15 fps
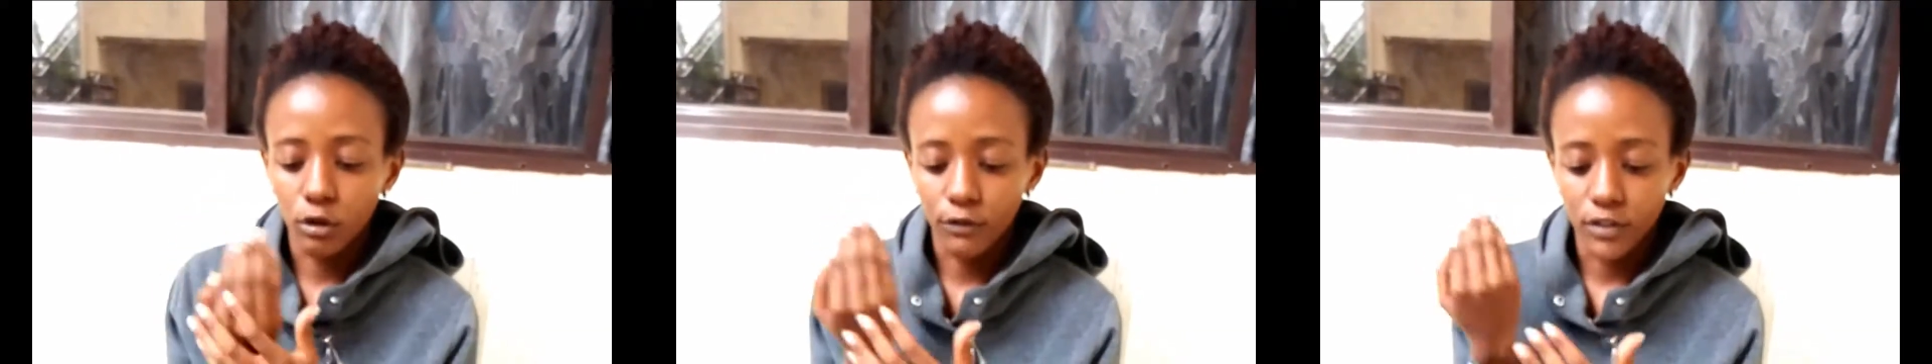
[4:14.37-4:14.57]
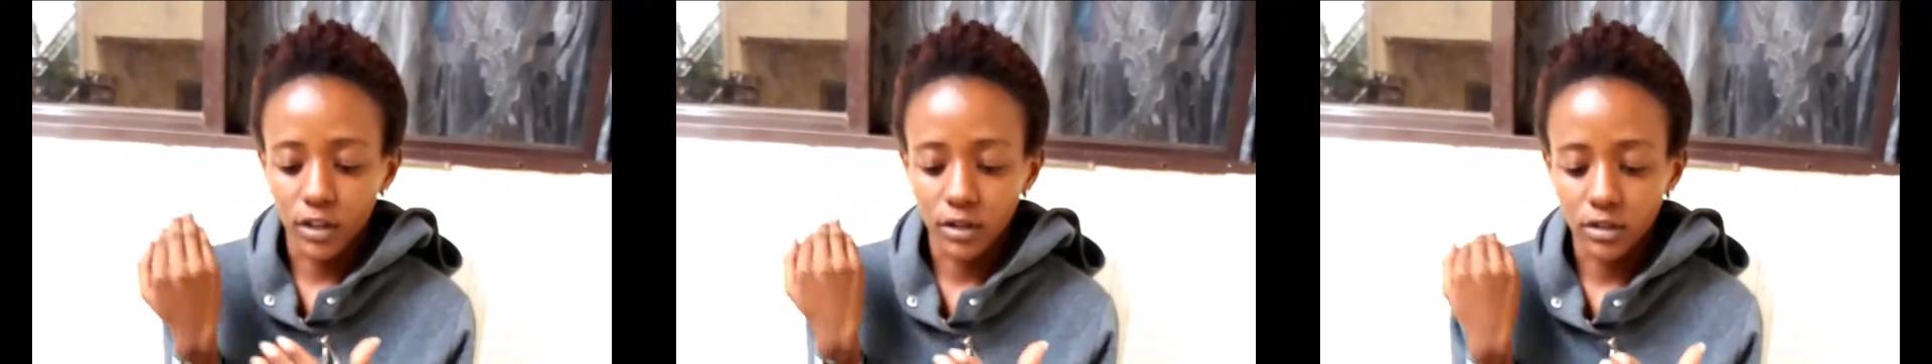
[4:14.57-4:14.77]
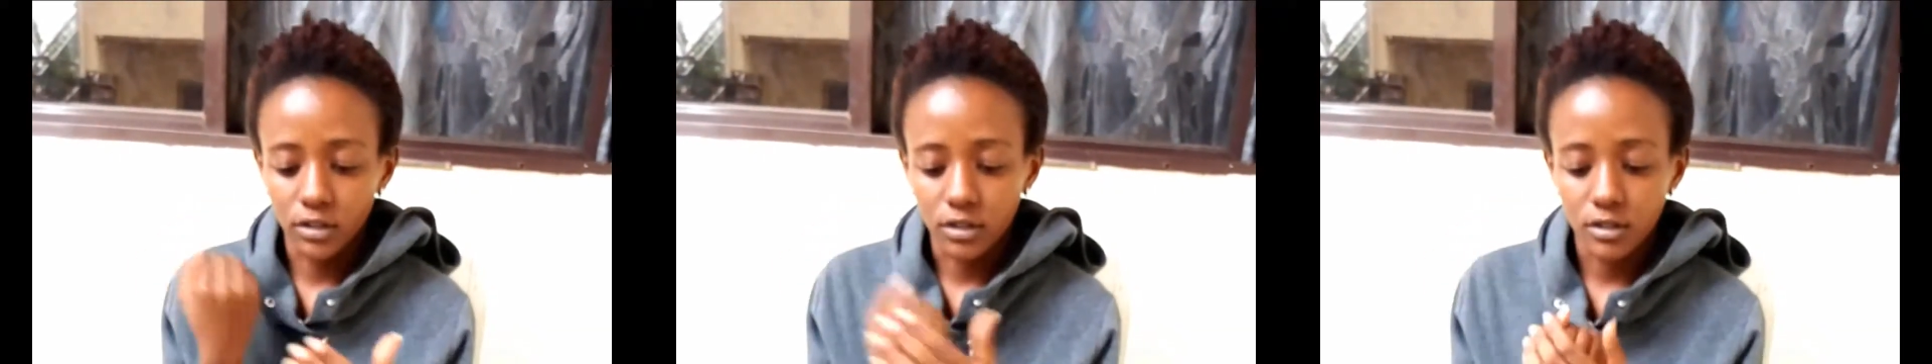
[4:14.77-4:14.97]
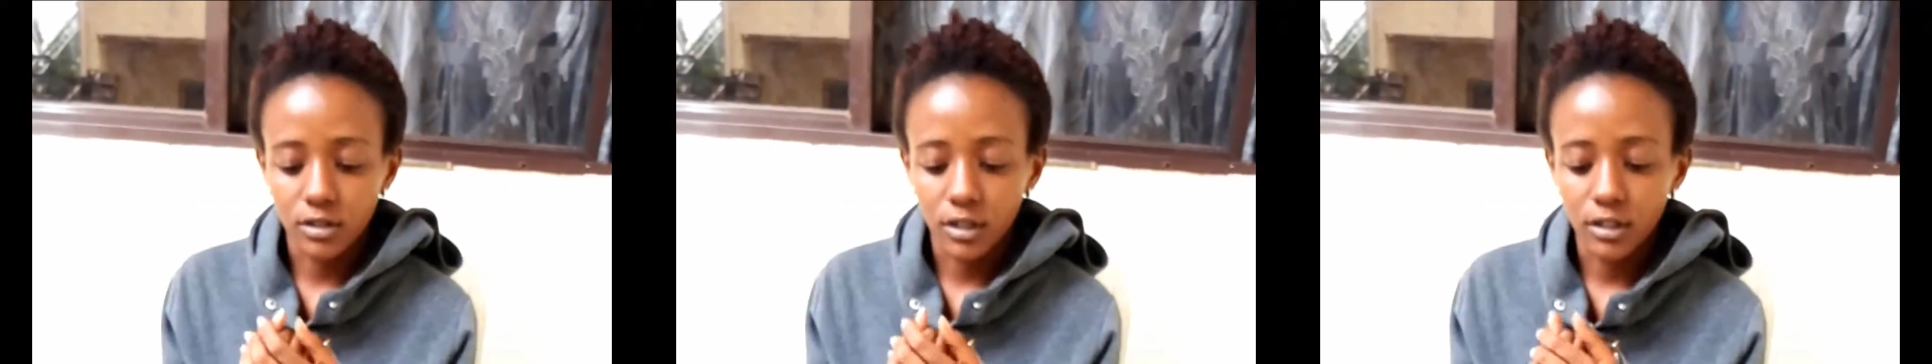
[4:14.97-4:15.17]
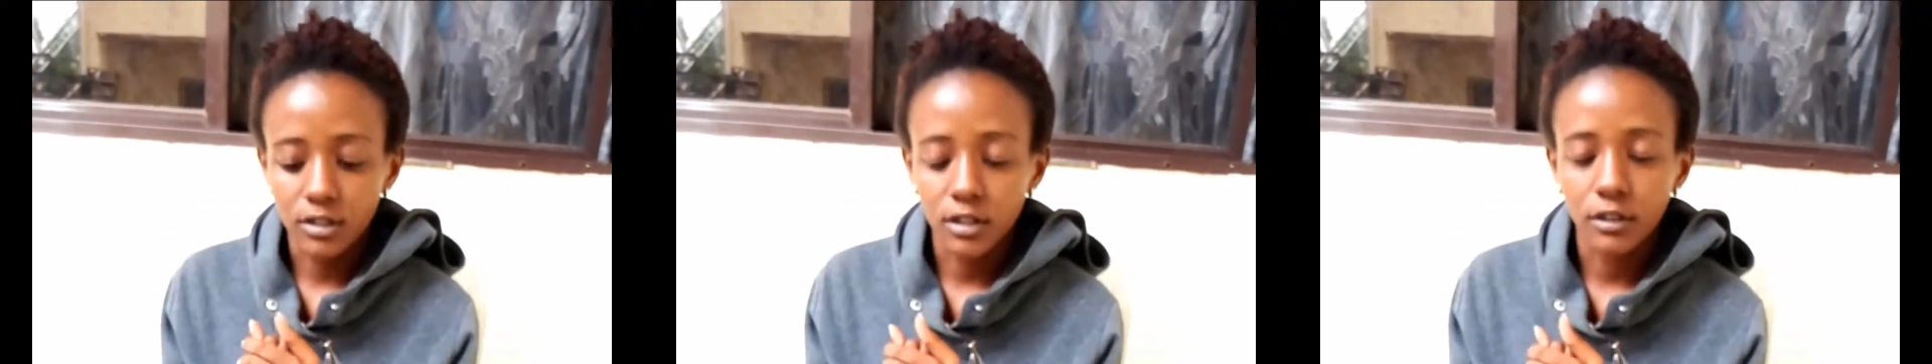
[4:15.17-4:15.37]
of the
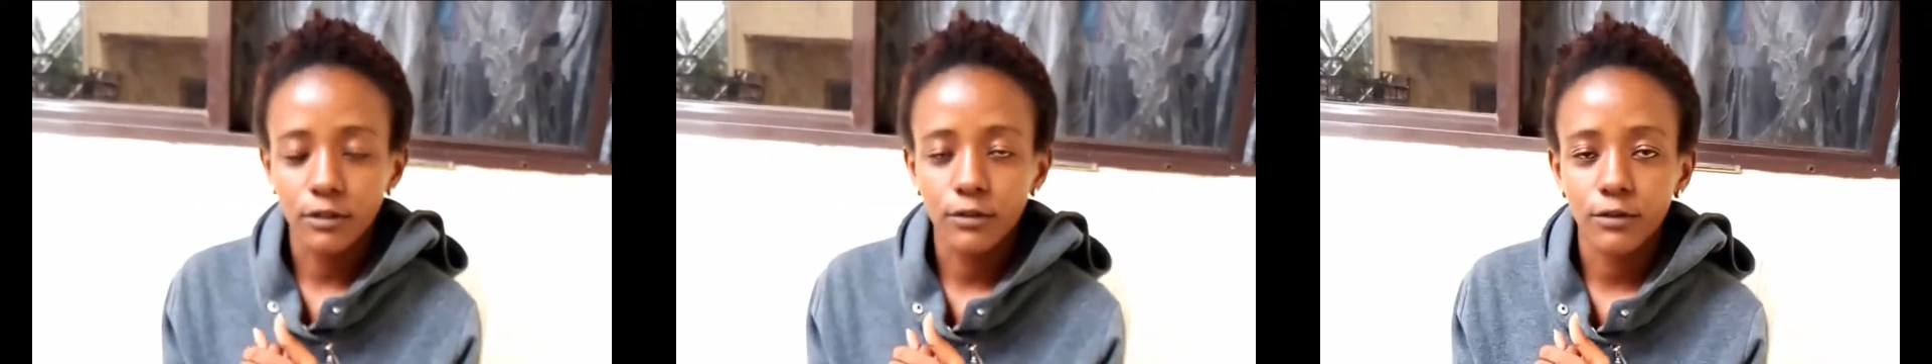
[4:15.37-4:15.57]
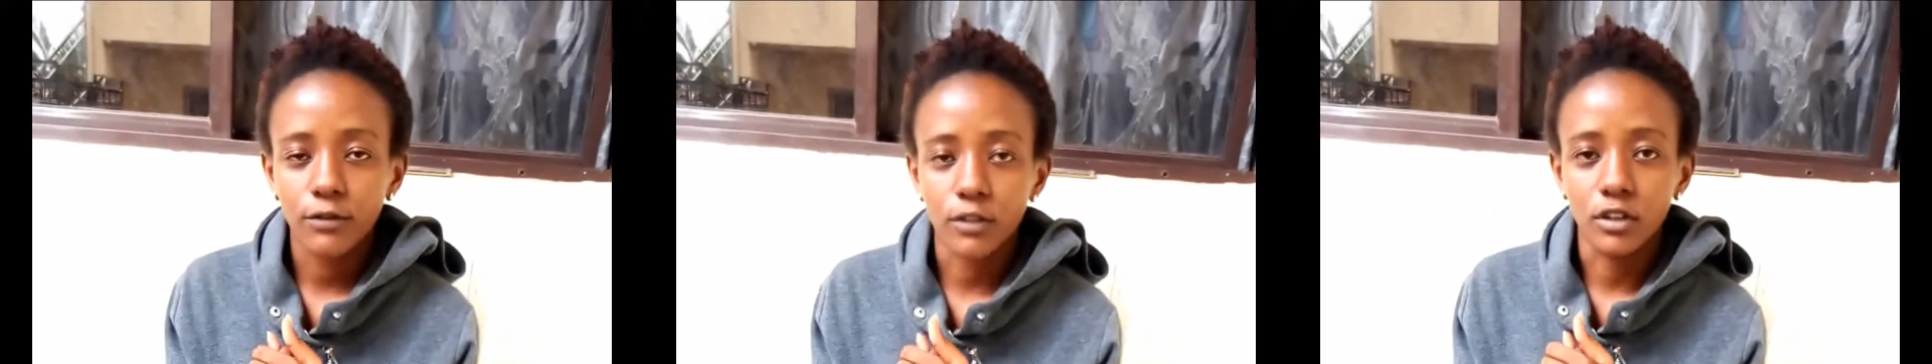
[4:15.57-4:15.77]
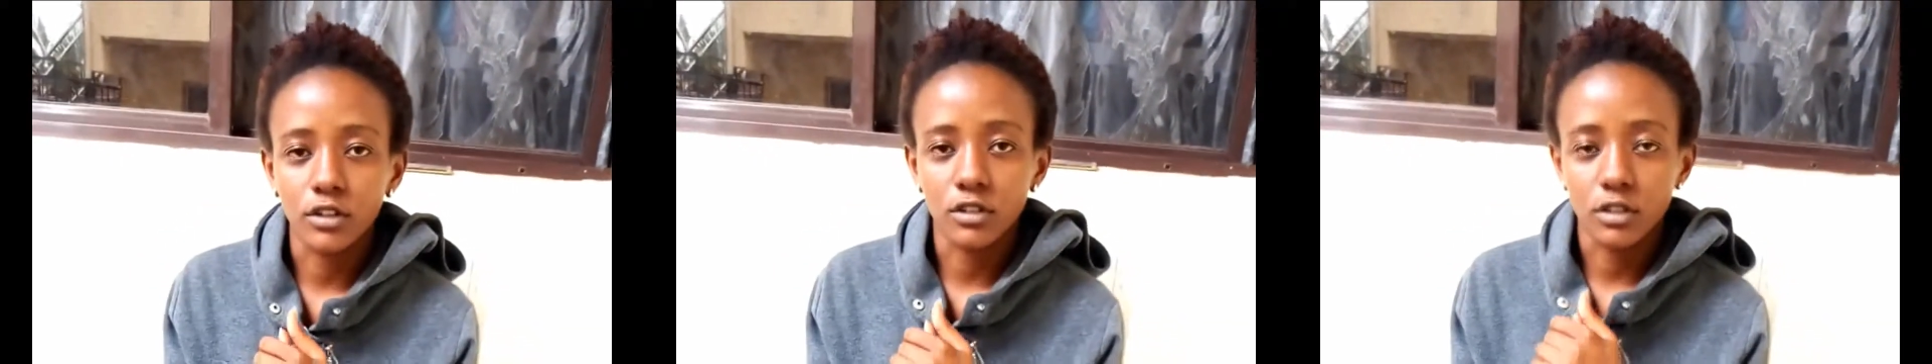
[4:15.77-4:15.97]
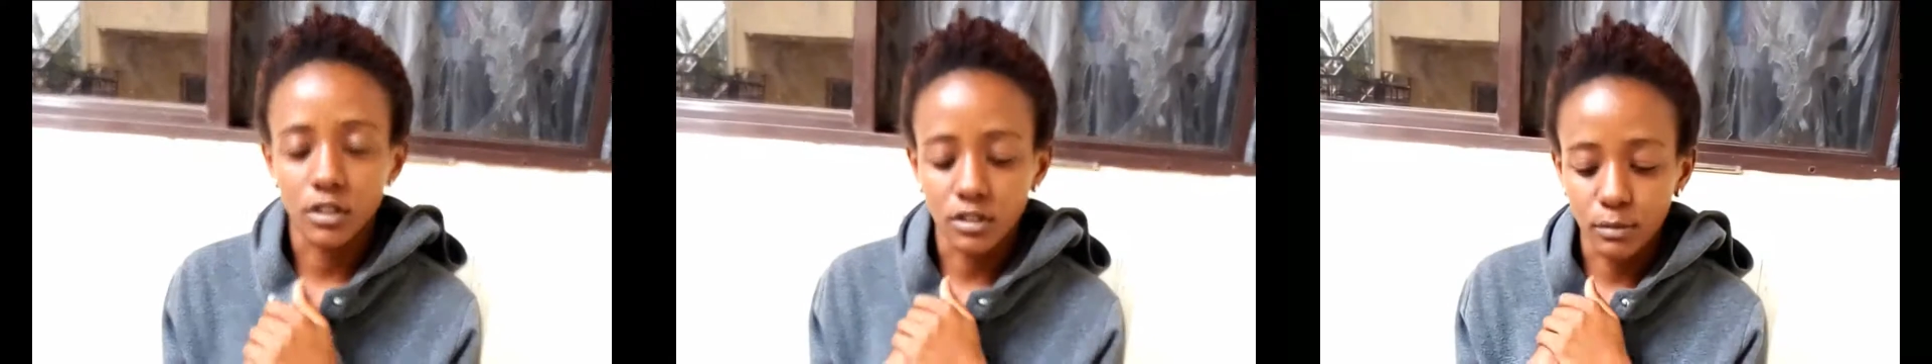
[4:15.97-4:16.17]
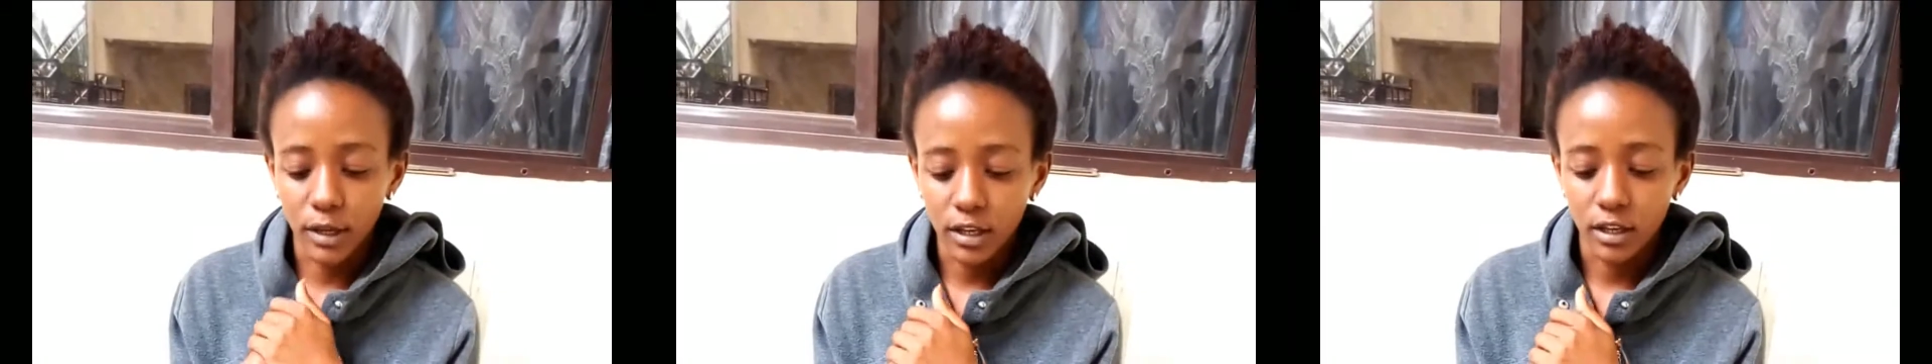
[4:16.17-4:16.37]
legislative
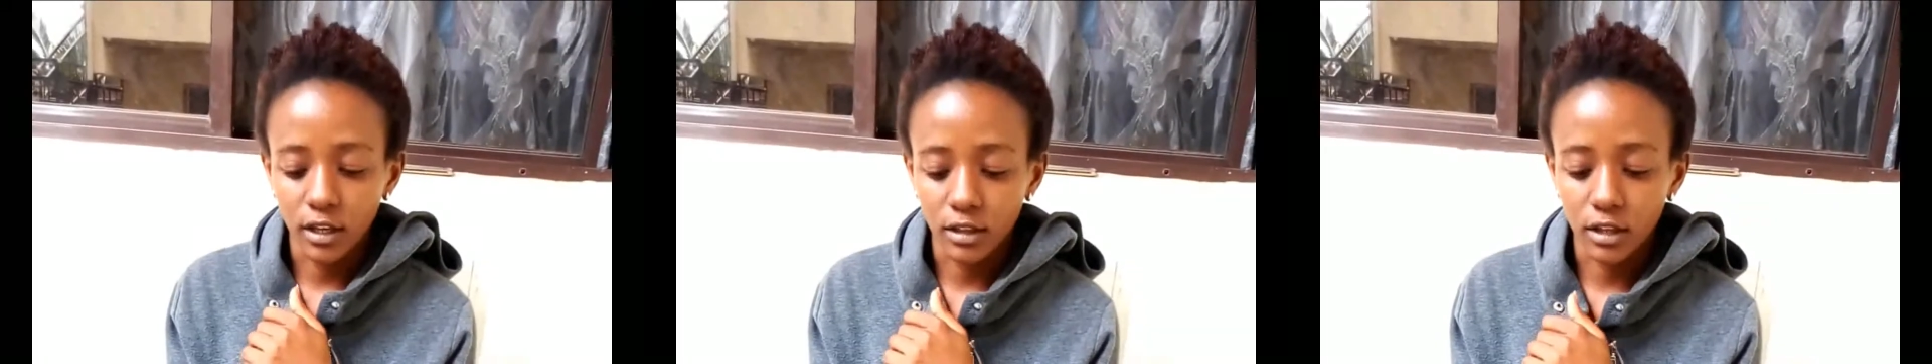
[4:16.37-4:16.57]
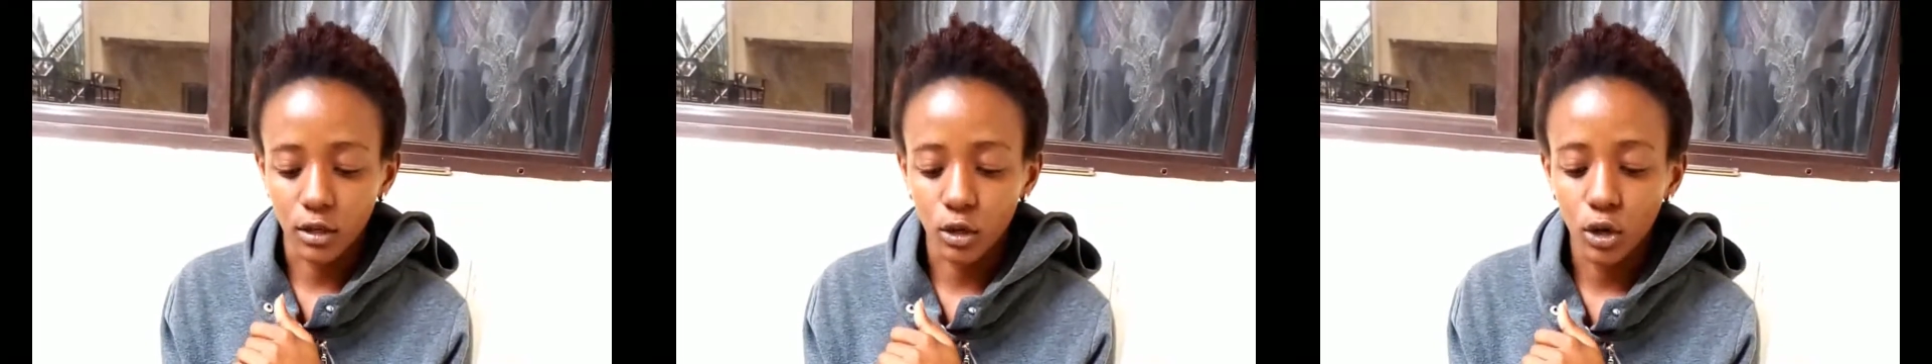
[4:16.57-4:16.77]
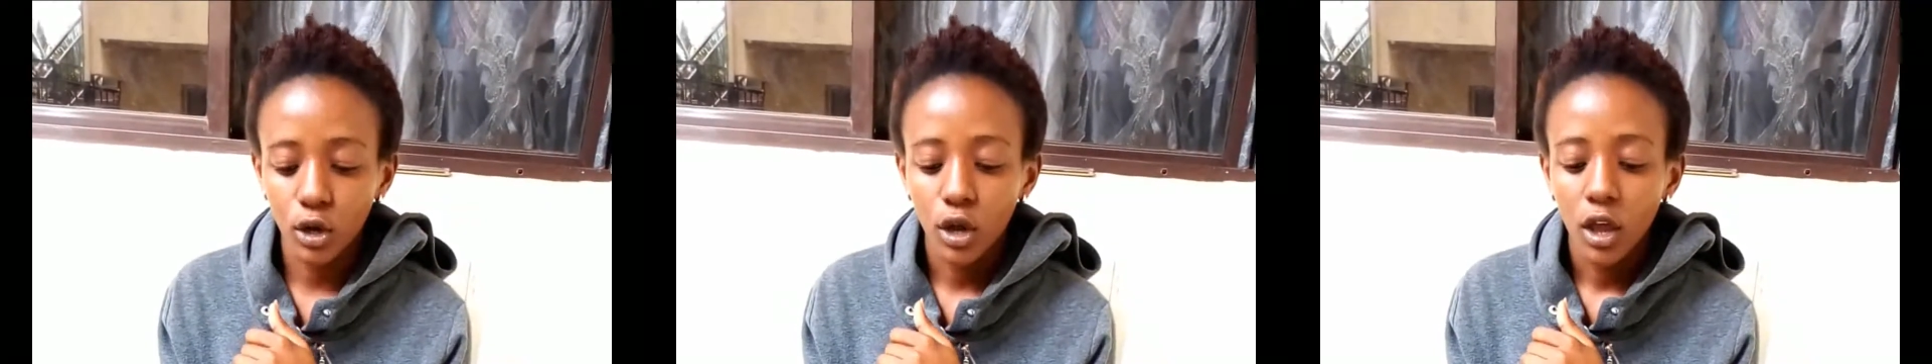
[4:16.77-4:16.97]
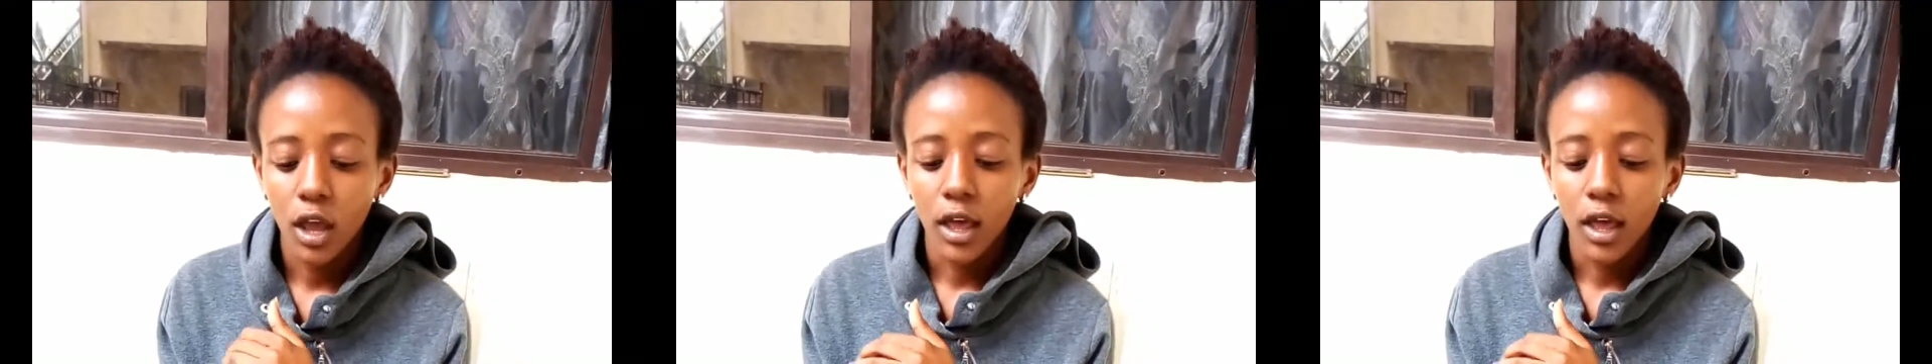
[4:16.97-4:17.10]
is making the law,